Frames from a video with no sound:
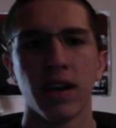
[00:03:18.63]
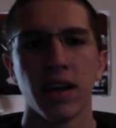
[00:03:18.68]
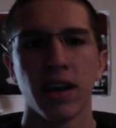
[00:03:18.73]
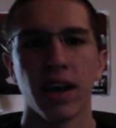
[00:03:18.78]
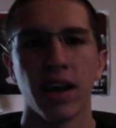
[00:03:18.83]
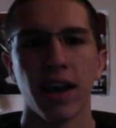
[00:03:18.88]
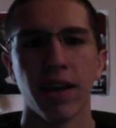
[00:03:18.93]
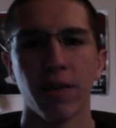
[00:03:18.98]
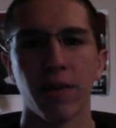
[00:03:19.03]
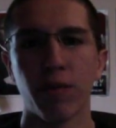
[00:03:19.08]

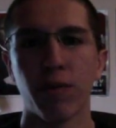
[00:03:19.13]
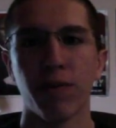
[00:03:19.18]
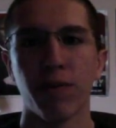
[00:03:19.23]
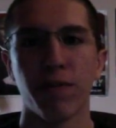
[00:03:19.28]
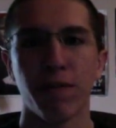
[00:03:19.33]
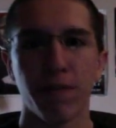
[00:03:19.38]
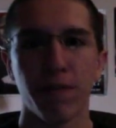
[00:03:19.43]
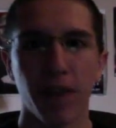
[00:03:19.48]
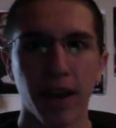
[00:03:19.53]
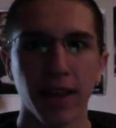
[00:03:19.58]
And we
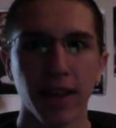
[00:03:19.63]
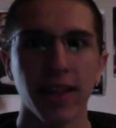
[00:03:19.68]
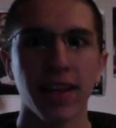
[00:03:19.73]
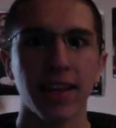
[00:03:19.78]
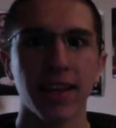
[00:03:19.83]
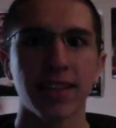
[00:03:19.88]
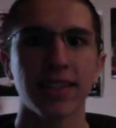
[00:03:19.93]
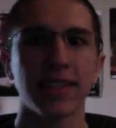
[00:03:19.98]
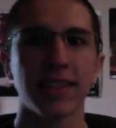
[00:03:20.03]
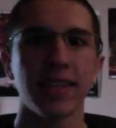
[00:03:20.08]
finally
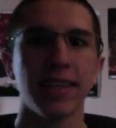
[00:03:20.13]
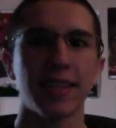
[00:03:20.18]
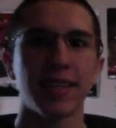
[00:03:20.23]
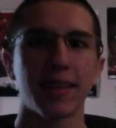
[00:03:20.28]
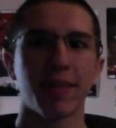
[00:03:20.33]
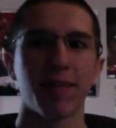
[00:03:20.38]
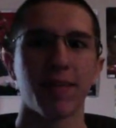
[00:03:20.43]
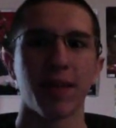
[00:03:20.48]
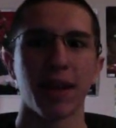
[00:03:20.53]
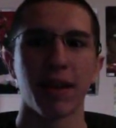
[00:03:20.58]
get to see
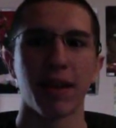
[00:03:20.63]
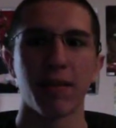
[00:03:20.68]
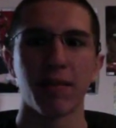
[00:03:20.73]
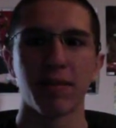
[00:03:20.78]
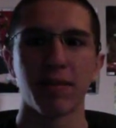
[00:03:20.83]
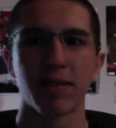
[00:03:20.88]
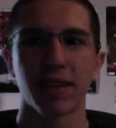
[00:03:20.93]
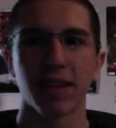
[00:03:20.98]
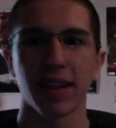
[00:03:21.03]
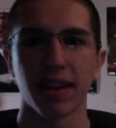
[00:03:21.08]
something, and it
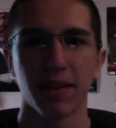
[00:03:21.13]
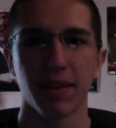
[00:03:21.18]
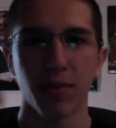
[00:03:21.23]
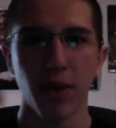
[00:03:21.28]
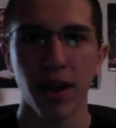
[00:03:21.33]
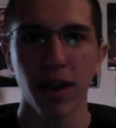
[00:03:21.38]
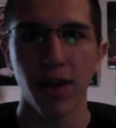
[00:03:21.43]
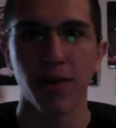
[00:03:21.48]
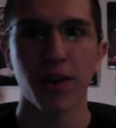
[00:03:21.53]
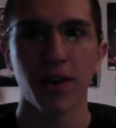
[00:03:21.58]
was like,
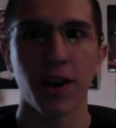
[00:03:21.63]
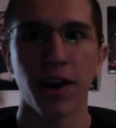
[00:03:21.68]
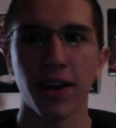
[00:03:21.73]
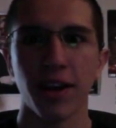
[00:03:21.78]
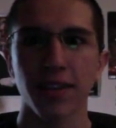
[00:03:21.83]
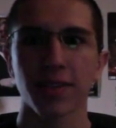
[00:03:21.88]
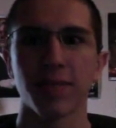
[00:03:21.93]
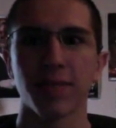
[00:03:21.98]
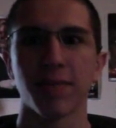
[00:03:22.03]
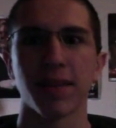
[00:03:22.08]
wow,
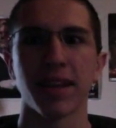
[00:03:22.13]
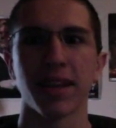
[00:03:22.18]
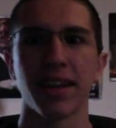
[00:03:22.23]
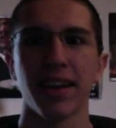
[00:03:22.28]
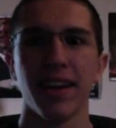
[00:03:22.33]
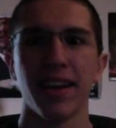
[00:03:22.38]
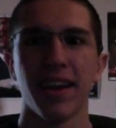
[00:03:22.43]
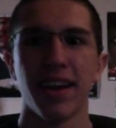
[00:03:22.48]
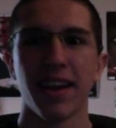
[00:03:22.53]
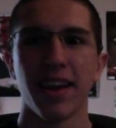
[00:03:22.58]
awesome. Like,
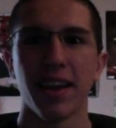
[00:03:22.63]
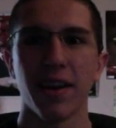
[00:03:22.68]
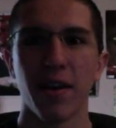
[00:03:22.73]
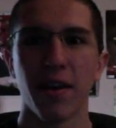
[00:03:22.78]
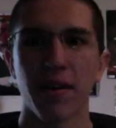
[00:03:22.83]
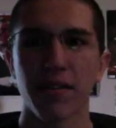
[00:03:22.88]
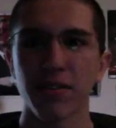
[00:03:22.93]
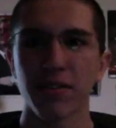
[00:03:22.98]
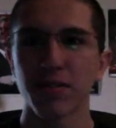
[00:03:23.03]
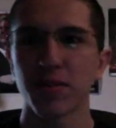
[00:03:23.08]
you know,
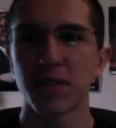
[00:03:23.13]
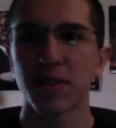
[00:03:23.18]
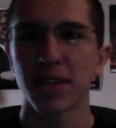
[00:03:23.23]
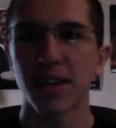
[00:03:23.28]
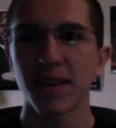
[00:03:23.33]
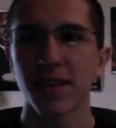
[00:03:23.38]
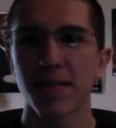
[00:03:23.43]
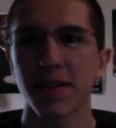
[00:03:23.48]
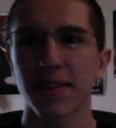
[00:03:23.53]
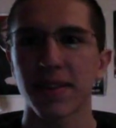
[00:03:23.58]
everyone's been
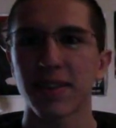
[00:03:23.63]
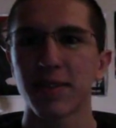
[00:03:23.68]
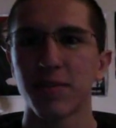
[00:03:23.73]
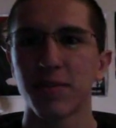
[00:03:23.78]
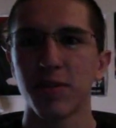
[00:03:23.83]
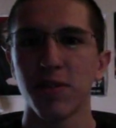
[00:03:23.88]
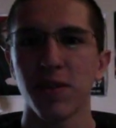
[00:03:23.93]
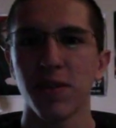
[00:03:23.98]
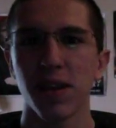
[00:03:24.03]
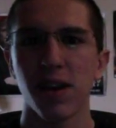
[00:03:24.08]
talking about this
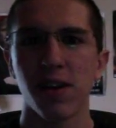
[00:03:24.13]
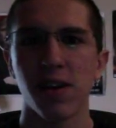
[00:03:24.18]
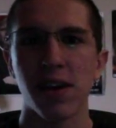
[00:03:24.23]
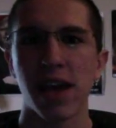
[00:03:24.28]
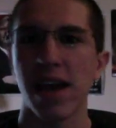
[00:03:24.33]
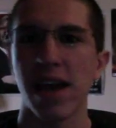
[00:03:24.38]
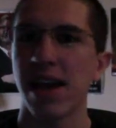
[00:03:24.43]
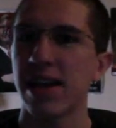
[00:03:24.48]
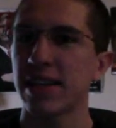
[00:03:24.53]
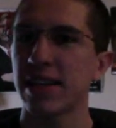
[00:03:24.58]
movie. Oh,
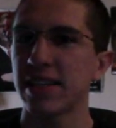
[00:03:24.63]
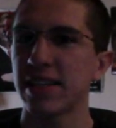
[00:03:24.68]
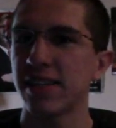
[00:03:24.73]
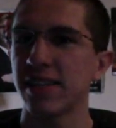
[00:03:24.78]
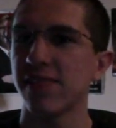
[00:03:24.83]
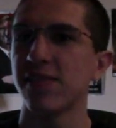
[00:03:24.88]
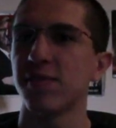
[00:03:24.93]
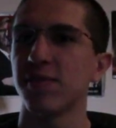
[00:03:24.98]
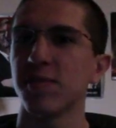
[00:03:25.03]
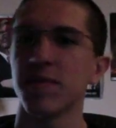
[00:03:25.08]
yeah,
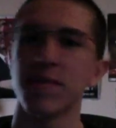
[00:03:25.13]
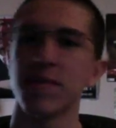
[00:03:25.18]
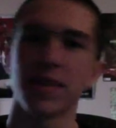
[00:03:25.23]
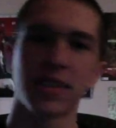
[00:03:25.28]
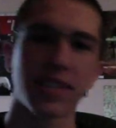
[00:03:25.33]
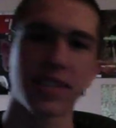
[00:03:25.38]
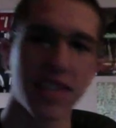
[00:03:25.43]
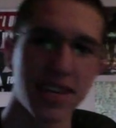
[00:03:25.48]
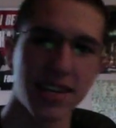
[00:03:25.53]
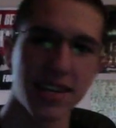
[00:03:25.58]
Steven Spielberg's
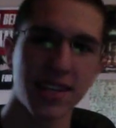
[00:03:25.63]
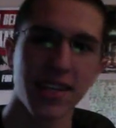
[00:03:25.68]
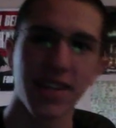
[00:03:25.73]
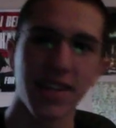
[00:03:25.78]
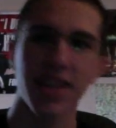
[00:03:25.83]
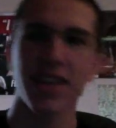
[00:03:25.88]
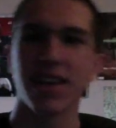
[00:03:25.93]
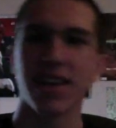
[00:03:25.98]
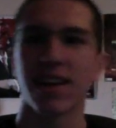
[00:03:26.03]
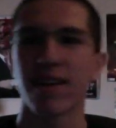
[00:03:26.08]

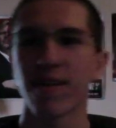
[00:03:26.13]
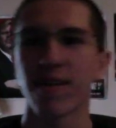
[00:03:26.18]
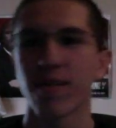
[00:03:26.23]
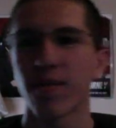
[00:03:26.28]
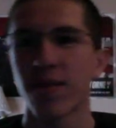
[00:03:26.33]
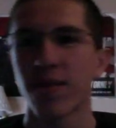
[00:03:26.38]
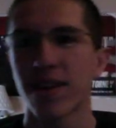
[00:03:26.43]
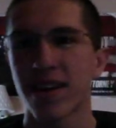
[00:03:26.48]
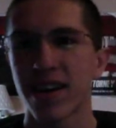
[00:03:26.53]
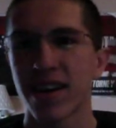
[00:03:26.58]
Tintin, I don't know
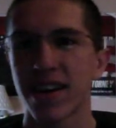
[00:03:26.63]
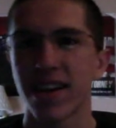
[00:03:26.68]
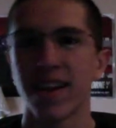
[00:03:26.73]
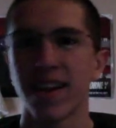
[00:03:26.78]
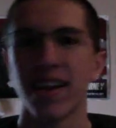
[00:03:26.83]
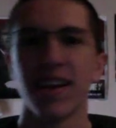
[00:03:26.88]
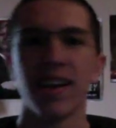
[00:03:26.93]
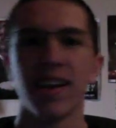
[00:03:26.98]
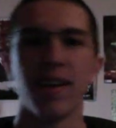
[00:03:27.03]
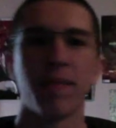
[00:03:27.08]
what,
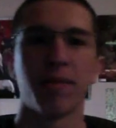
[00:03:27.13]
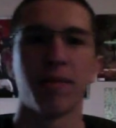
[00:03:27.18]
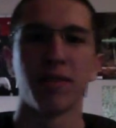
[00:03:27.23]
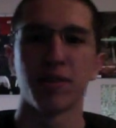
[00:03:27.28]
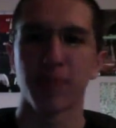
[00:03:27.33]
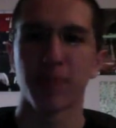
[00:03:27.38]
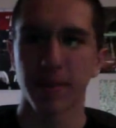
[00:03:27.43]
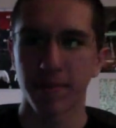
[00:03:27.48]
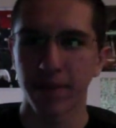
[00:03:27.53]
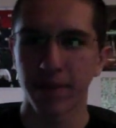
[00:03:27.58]
produced
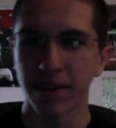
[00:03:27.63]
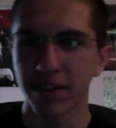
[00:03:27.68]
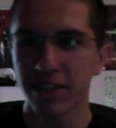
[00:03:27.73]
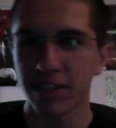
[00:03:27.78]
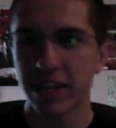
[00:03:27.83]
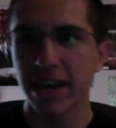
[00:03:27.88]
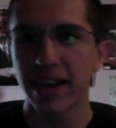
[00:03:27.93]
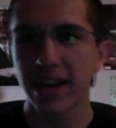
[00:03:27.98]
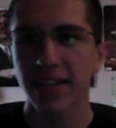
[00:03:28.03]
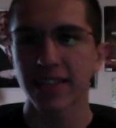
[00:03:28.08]
by Peter
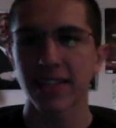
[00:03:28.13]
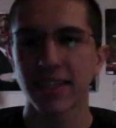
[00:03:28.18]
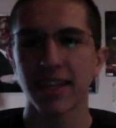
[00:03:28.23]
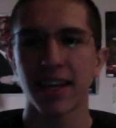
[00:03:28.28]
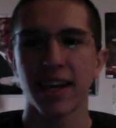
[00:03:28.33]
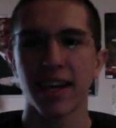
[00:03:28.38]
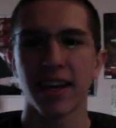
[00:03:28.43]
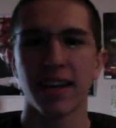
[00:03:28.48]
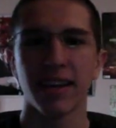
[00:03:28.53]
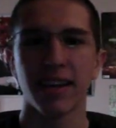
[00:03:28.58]

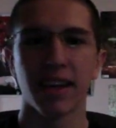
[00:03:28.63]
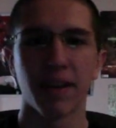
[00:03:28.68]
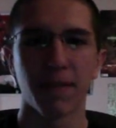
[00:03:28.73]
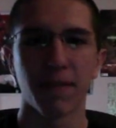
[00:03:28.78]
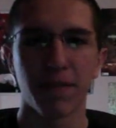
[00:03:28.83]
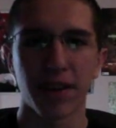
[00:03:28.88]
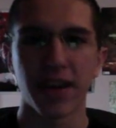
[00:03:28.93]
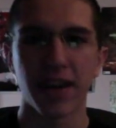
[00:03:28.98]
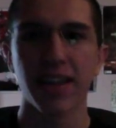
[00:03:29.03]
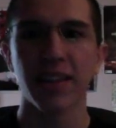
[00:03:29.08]
Jackson, and
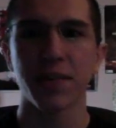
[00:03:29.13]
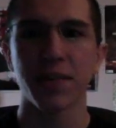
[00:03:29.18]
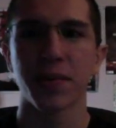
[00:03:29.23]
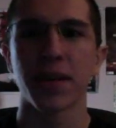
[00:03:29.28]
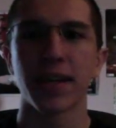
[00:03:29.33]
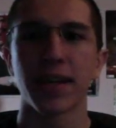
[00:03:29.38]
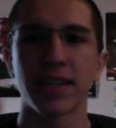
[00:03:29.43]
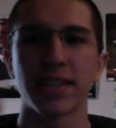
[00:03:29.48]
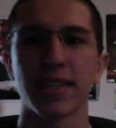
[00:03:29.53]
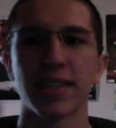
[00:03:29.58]
finally we
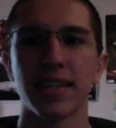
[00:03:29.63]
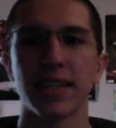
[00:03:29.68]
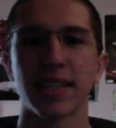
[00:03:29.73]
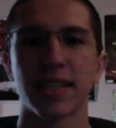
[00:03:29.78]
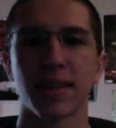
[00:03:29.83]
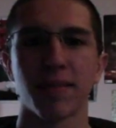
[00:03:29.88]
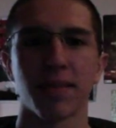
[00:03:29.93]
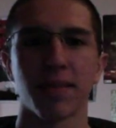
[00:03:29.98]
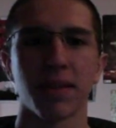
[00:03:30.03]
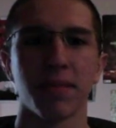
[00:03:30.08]
get to see
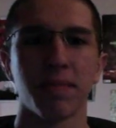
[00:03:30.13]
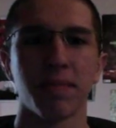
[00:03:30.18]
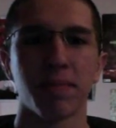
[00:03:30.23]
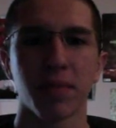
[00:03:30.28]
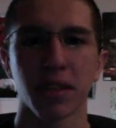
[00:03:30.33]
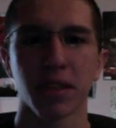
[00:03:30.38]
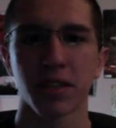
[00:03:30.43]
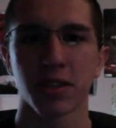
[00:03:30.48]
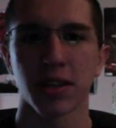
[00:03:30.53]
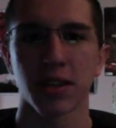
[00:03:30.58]
something.
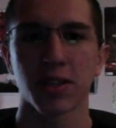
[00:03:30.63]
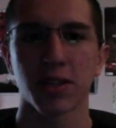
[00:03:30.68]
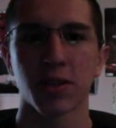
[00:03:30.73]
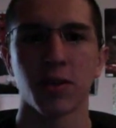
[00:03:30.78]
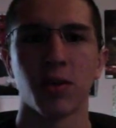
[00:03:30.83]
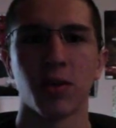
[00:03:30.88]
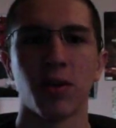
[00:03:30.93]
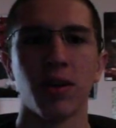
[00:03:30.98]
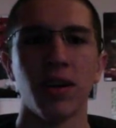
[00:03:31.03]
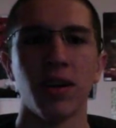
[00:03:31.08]
So that's
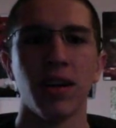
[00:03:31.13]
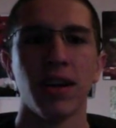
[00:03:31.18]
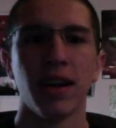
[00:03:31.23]
cool.